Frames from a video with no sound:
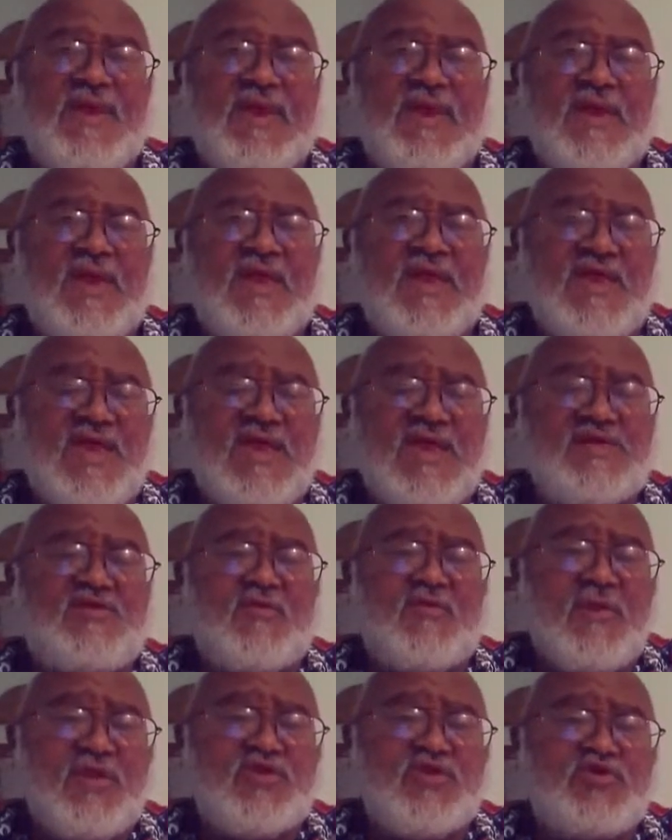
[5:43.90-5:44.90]
It is to
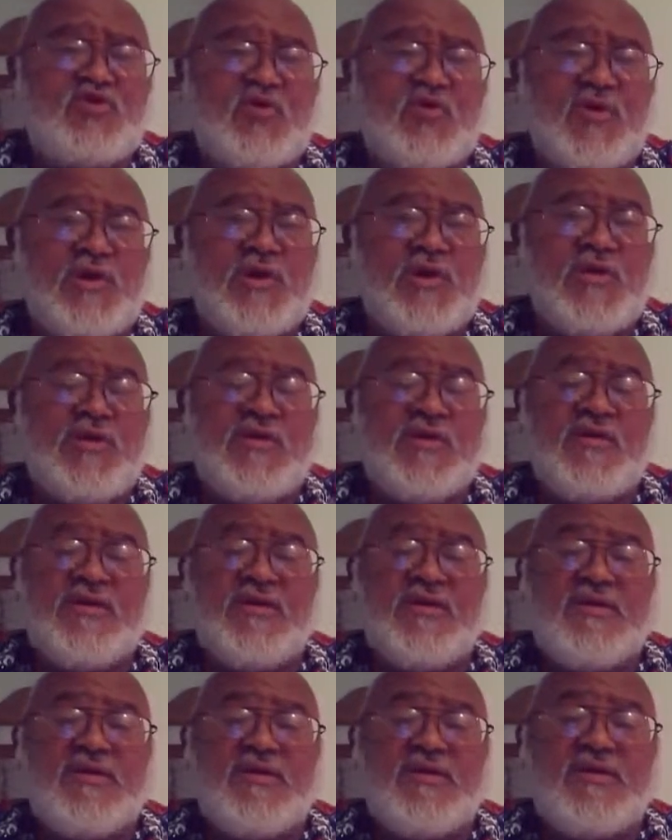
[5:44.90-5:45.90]
make sure
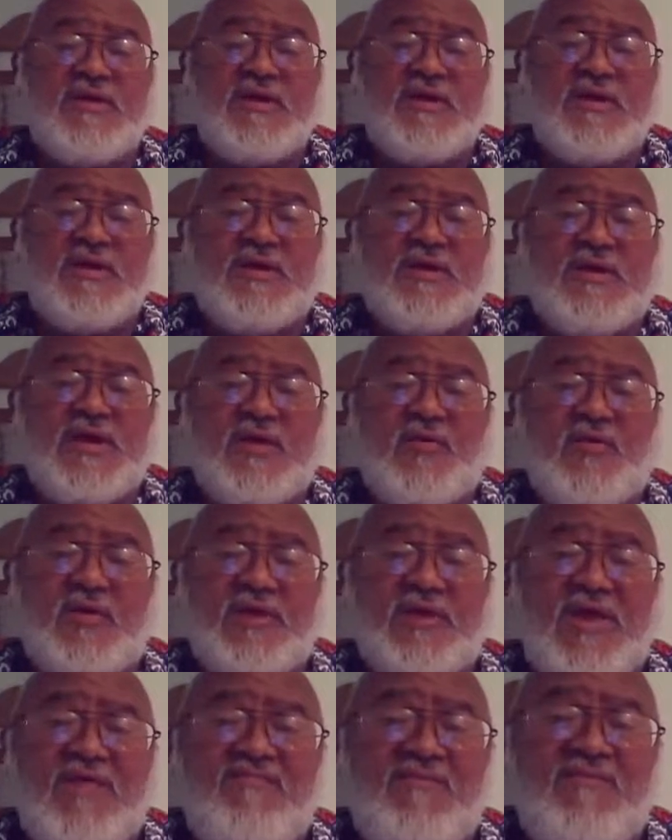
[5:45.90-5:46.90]
that
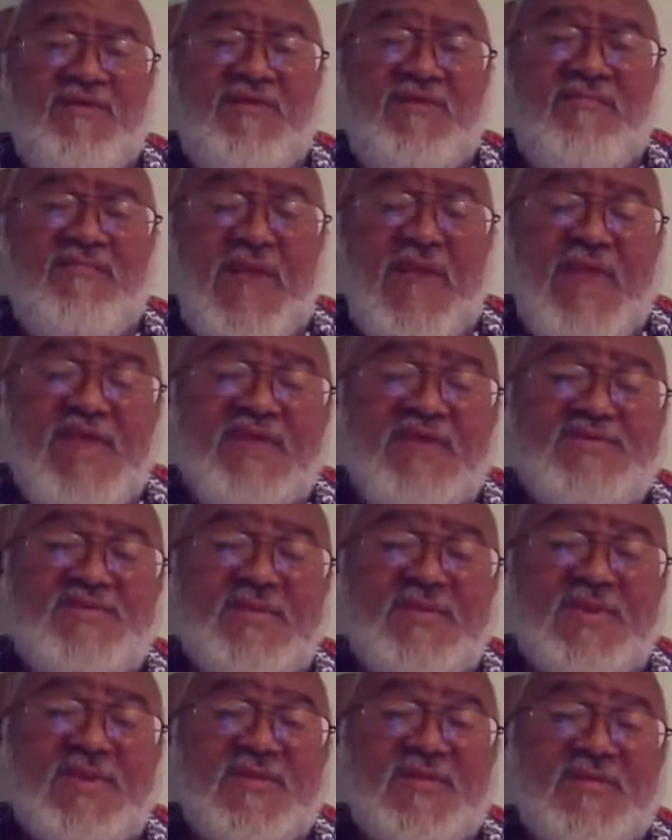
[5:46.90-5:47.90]
whatever
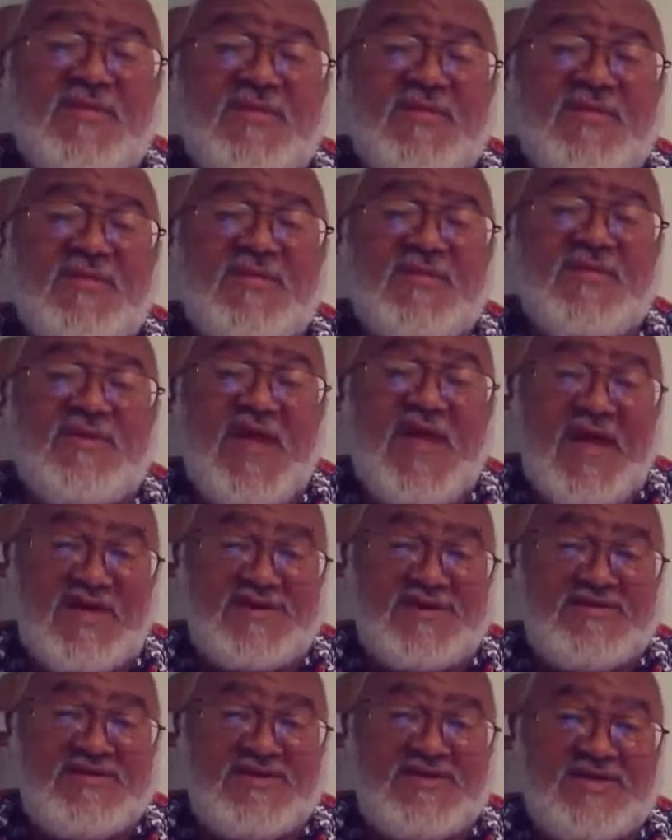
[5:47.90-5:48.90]
management does
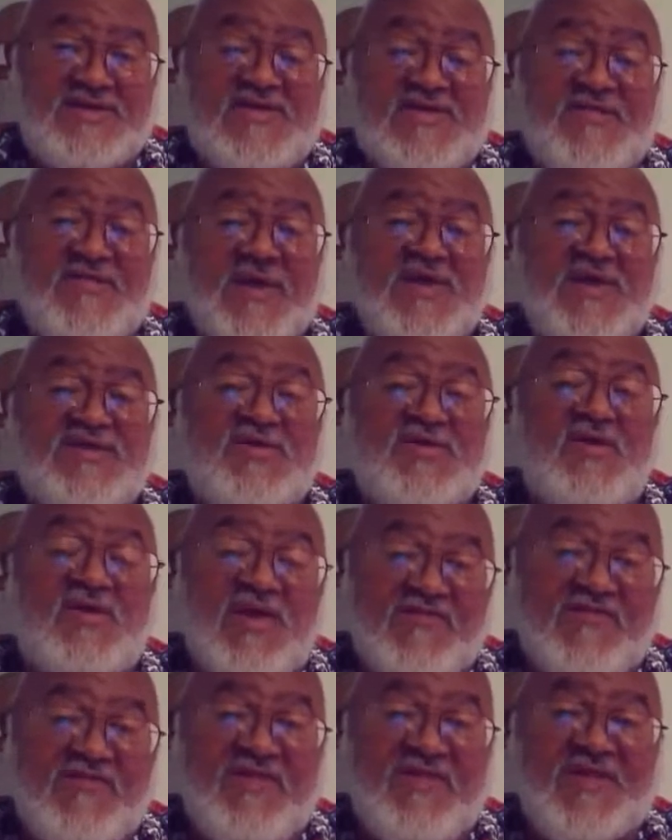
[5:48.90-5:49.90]
is based on
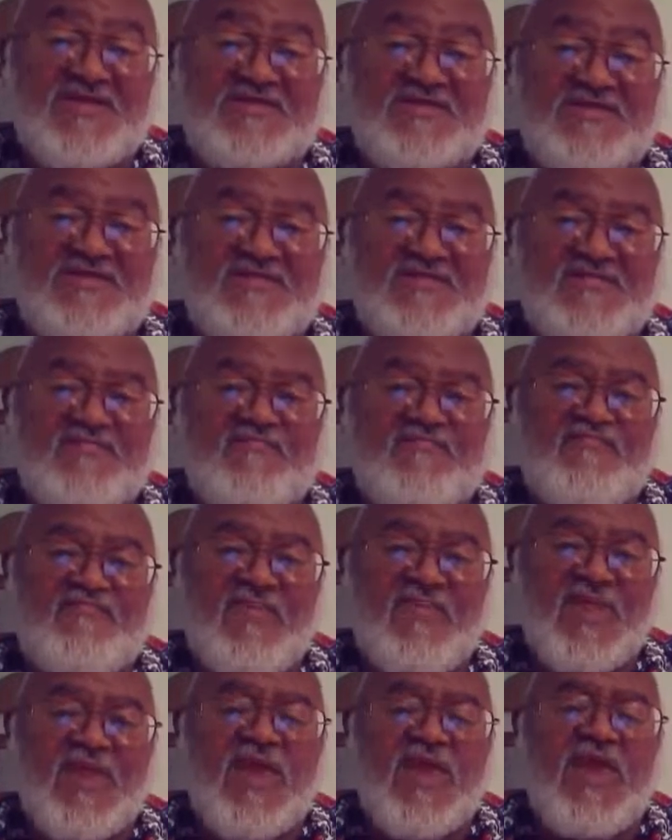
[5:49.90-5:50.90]
evidence.
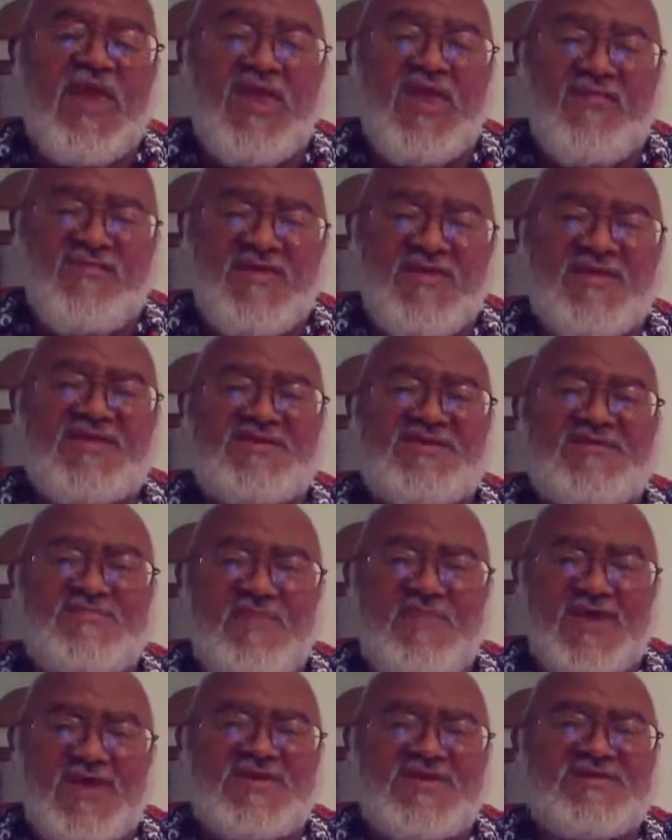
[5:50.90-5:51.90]

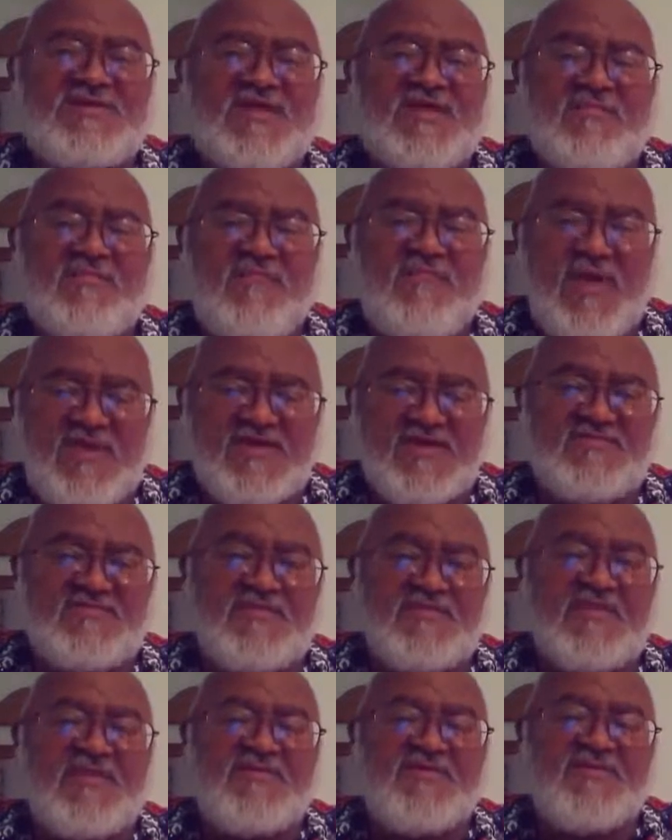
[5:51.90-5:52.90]
Evidence-based
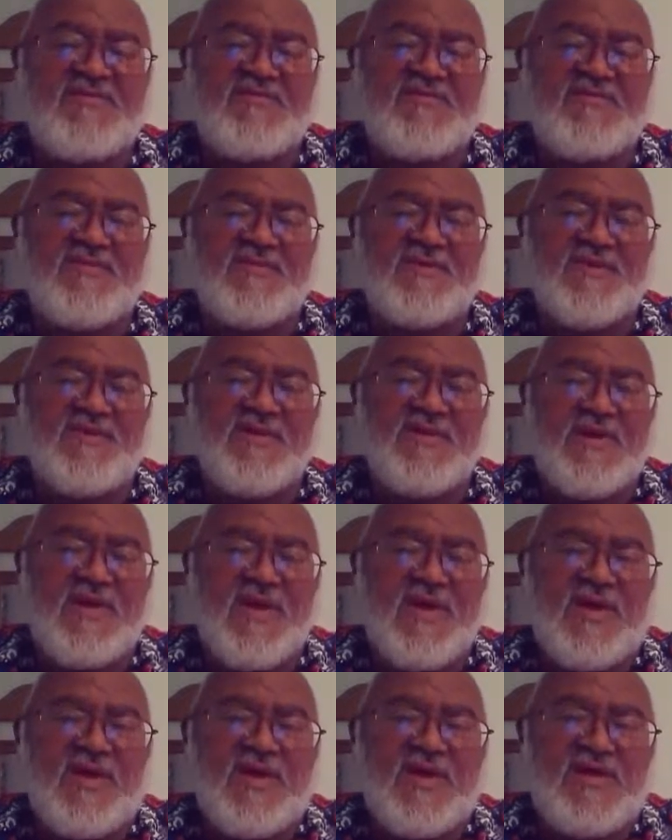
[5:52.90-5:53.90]
management.
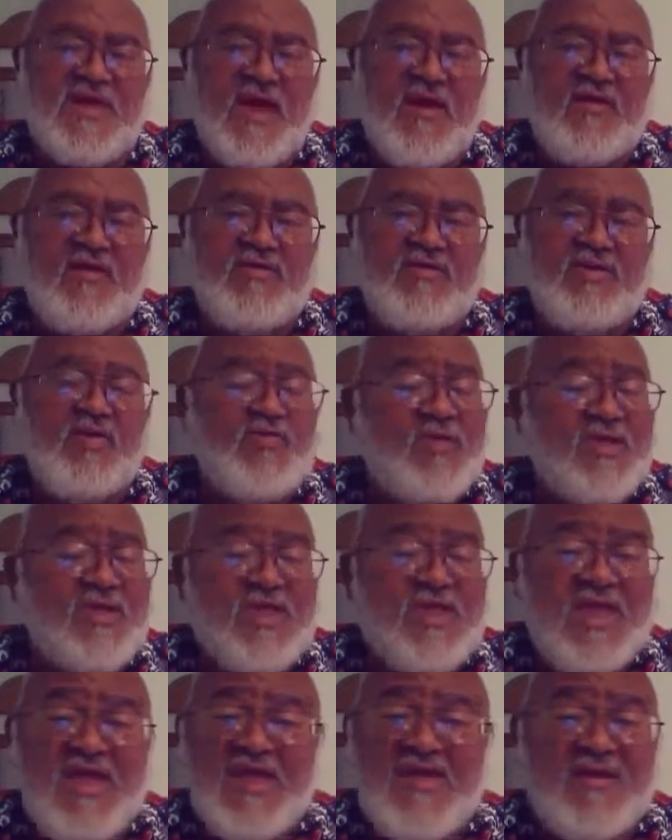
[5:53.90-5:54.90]
Now, you will
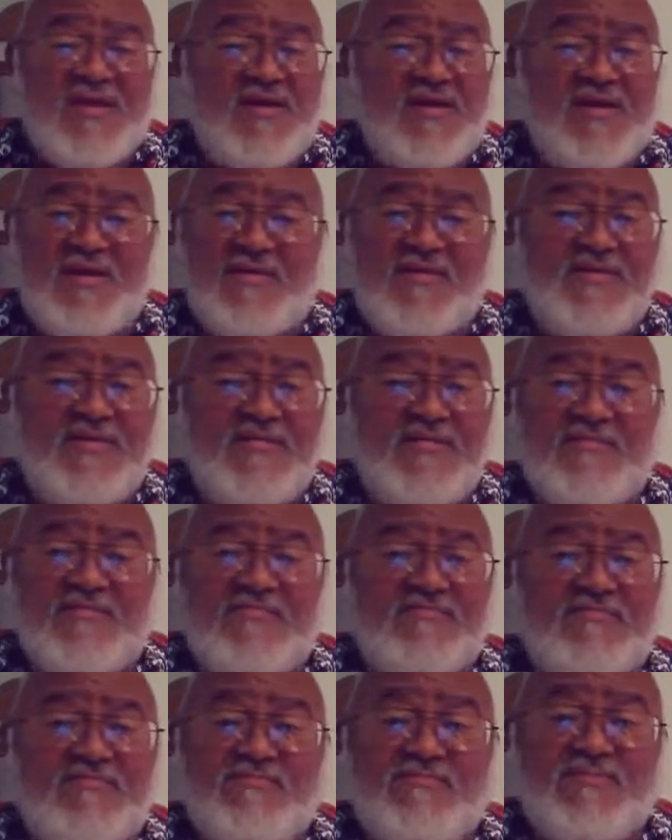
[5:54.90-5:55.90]
hear
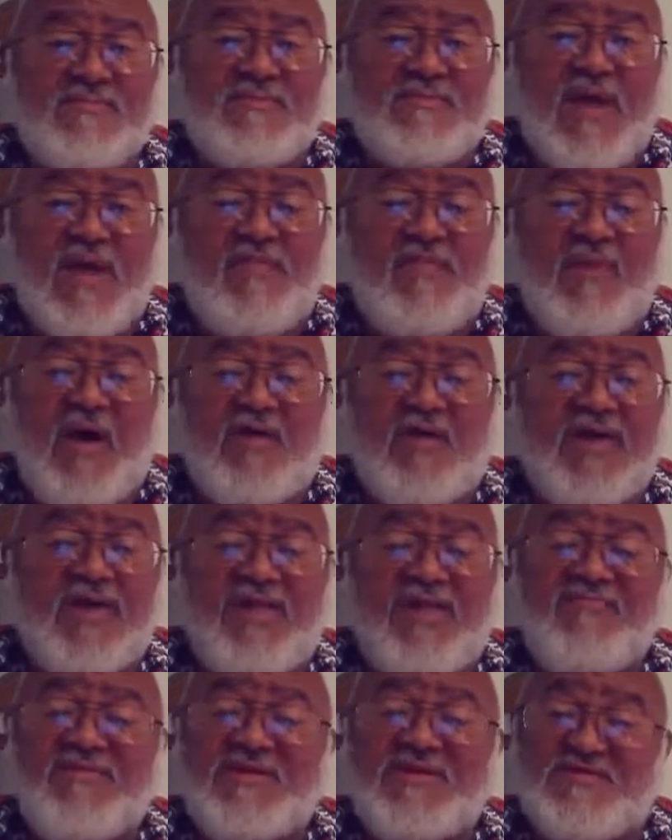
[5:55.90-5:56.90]
about
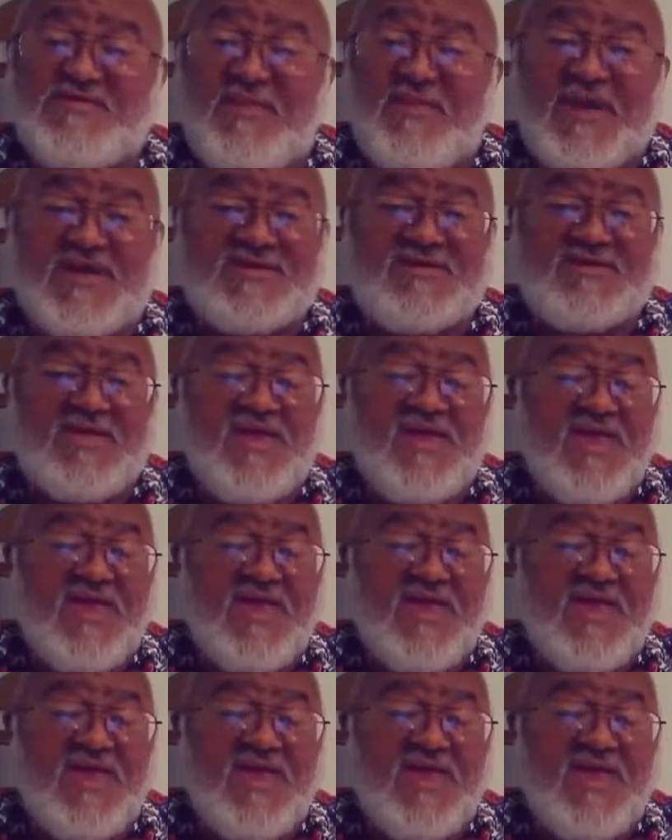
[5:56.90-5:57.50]
evidence-based